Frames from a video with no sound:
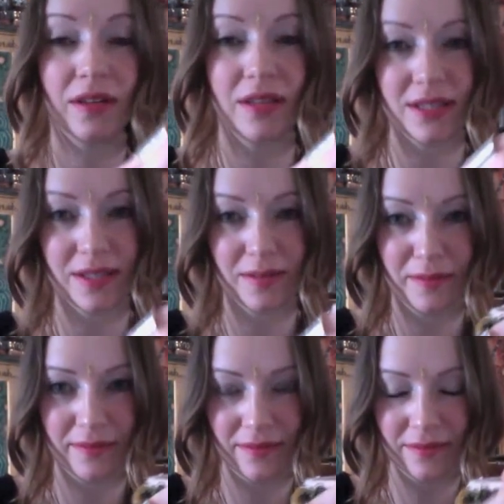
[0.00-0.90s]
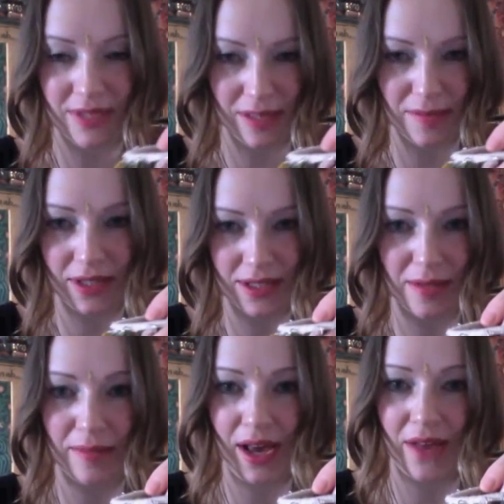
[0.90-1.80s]
the
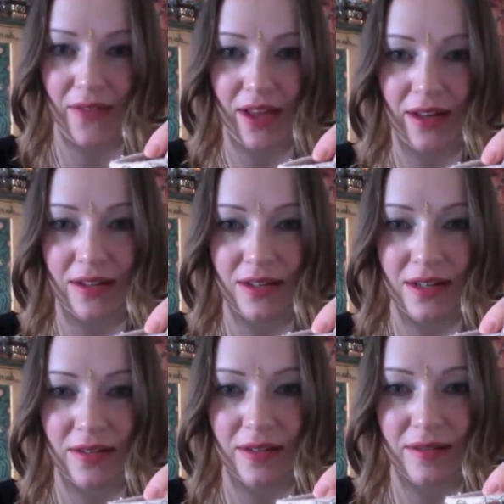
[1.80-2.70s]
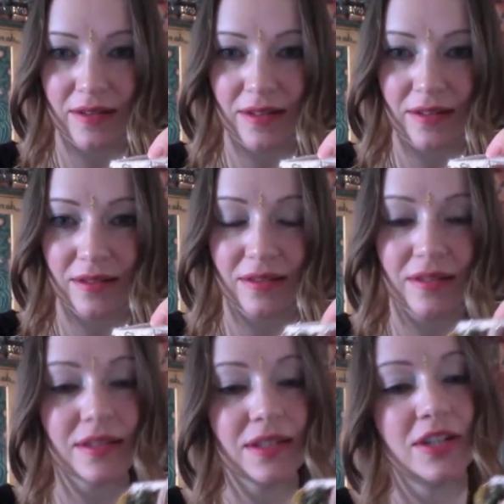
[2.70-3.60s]
symbolism and then, you know,
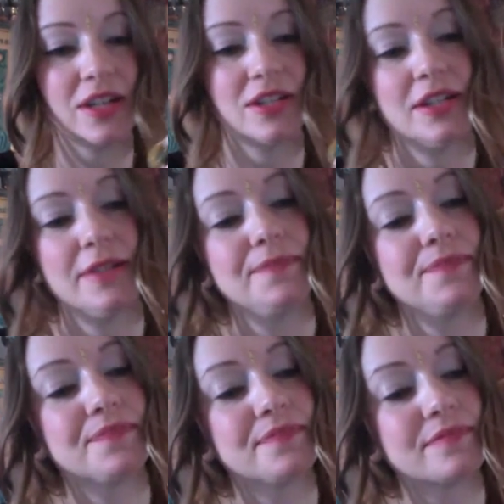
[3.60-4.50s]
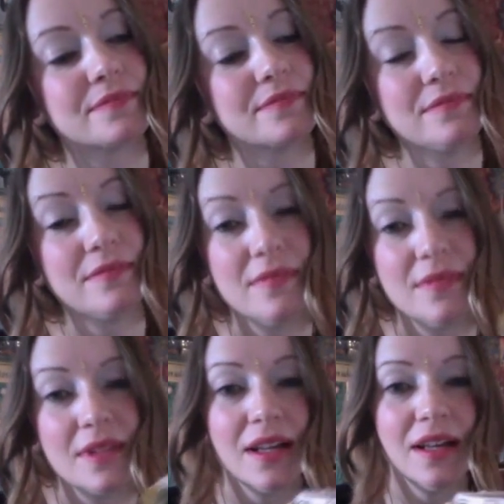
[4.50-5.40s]
the suggestion.
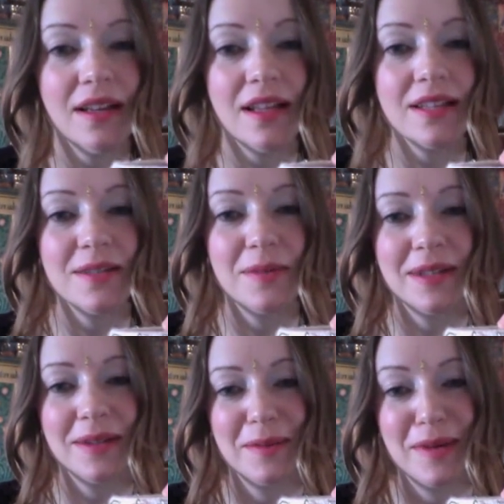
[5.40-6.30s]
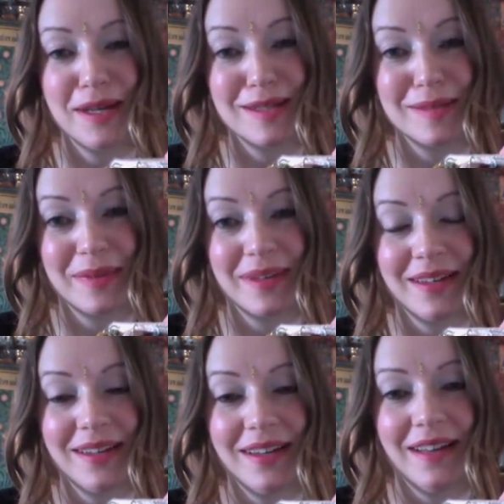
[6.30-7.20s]
That's the will-o'-the-wisp,
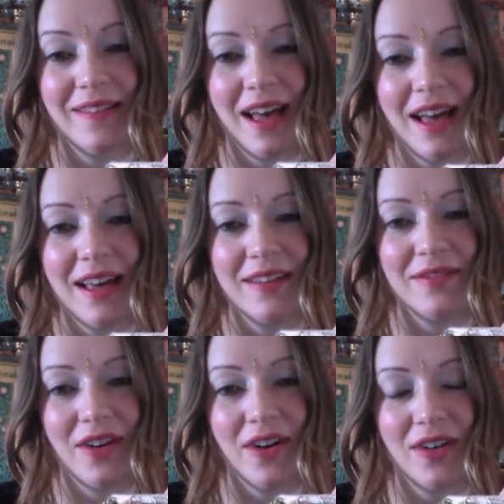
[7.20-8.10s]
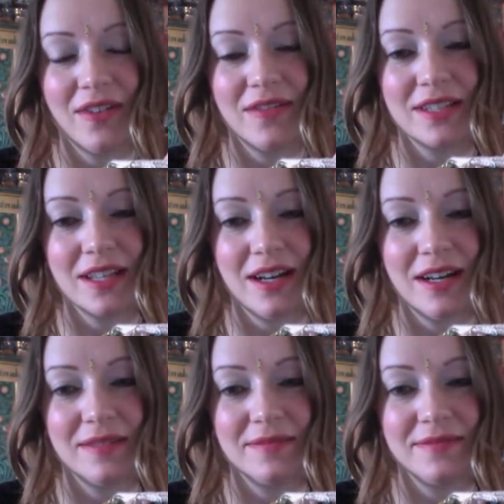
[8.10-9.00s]
and that involves
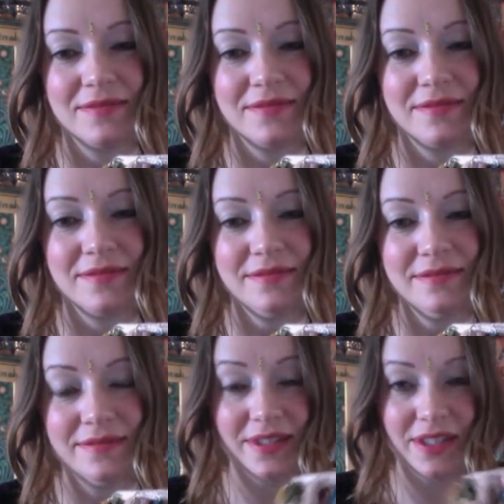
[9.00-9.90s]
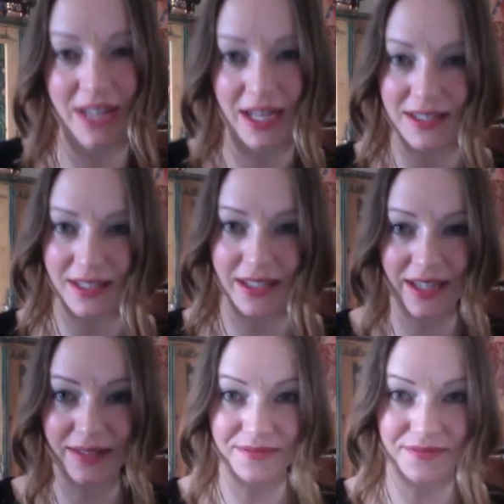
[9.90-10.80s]
your destiny.